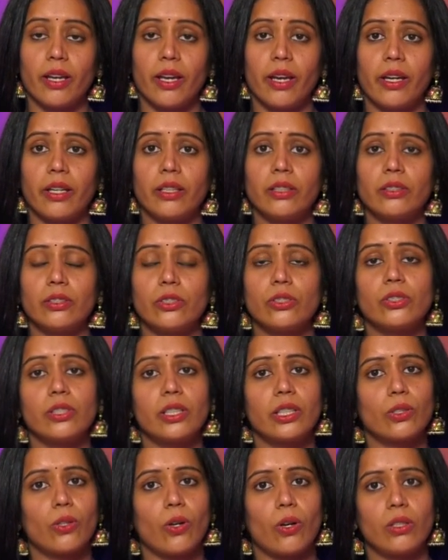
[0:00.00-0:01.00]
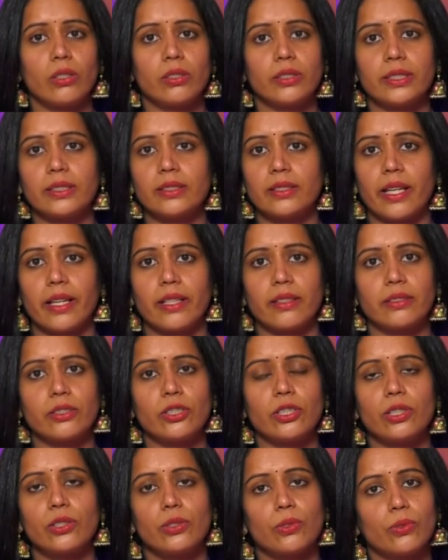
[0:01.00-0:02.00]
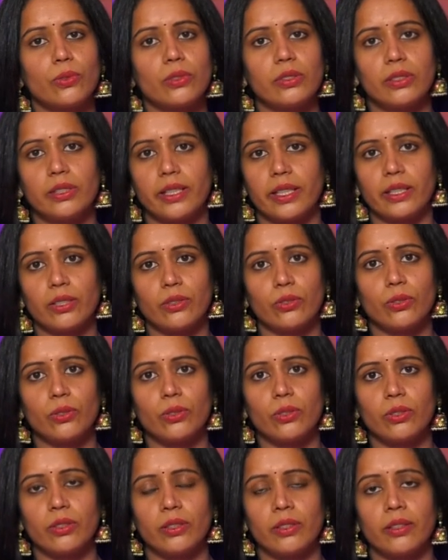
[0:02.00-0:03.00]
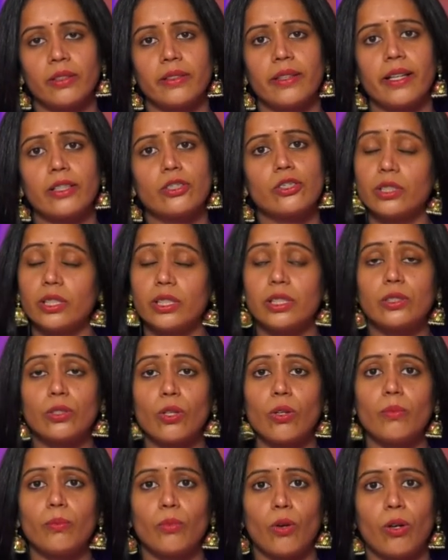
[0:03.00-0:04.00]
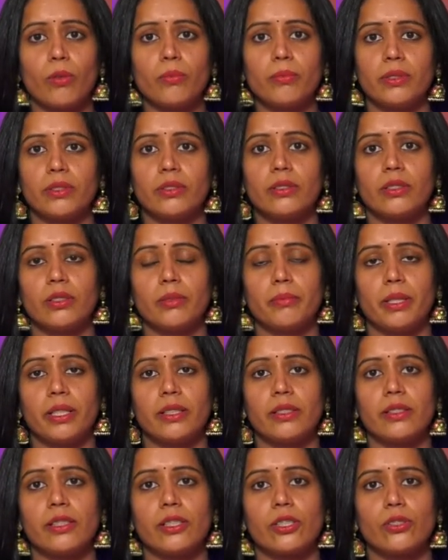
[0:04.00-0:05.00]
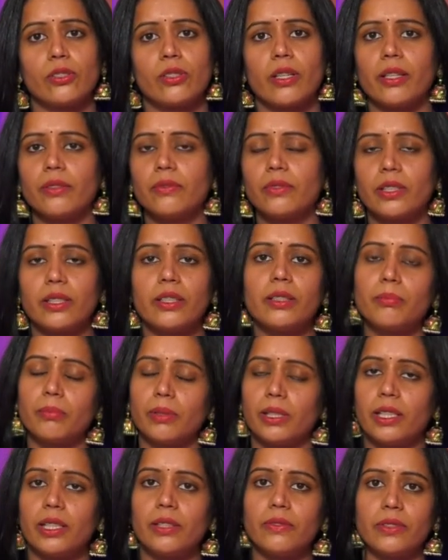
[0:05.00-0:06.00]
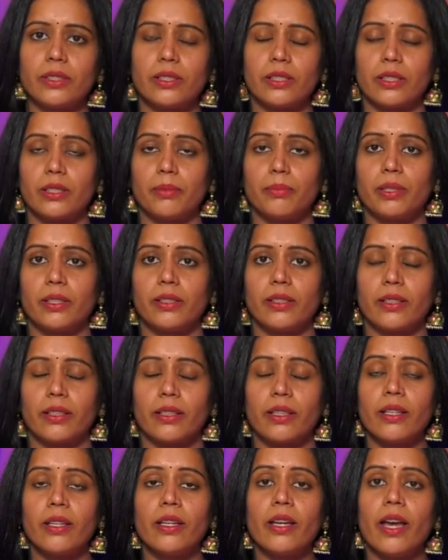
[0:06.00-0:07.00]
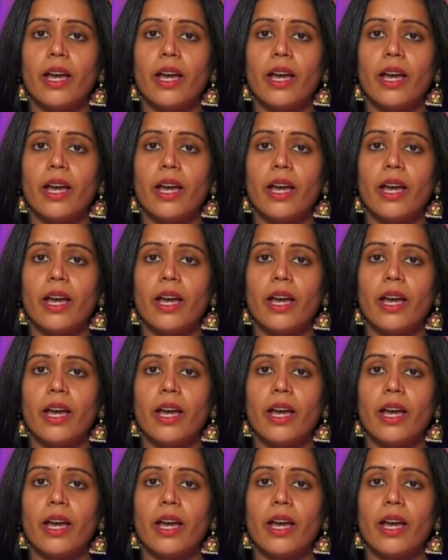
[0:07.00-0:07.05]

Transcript: And she called us and she told, like, you know, that she saw mom in her meditation, and we didn't believe it in the beginning.